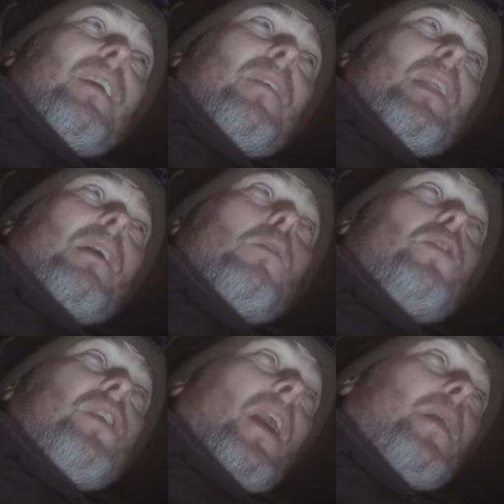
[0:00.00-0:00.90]
I think they're all
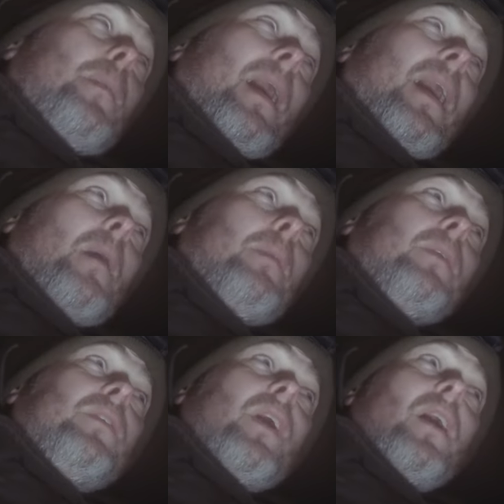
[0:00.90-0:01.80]
starting to pack up
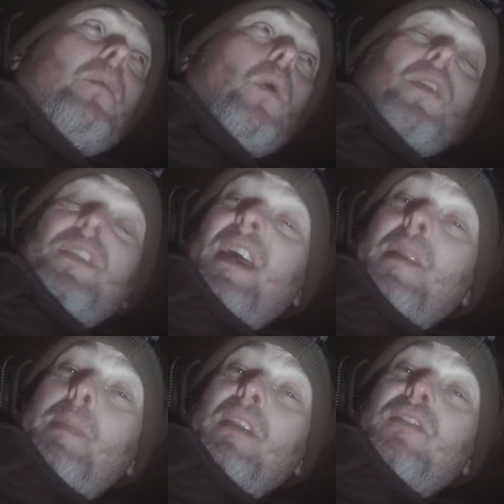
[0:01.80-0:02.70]
and wander down
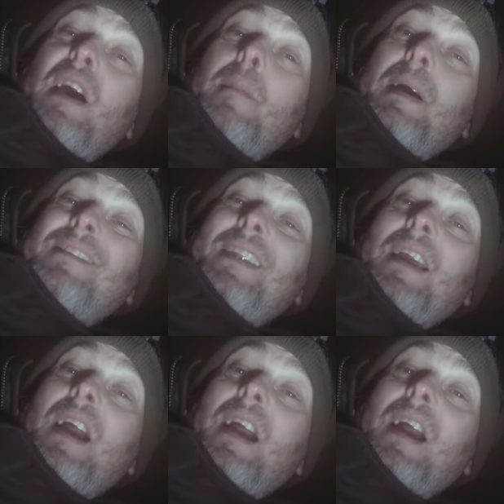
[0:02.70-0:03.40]
the beach now, back to their